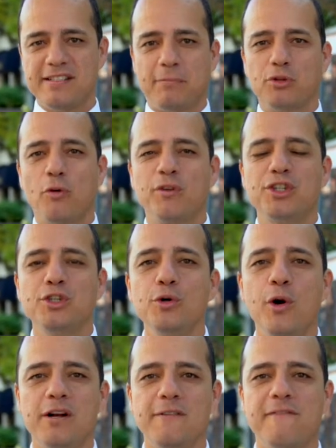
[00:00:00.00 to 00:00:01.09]
helped over
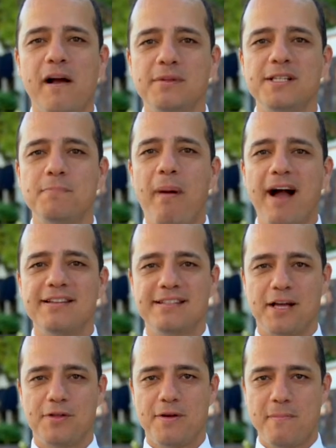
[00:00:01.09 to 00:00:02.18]
200 families buy and
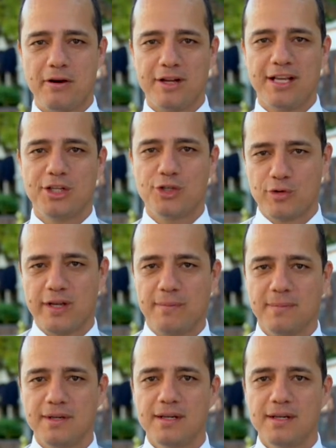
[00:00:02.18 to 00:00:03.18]
sell the American dream.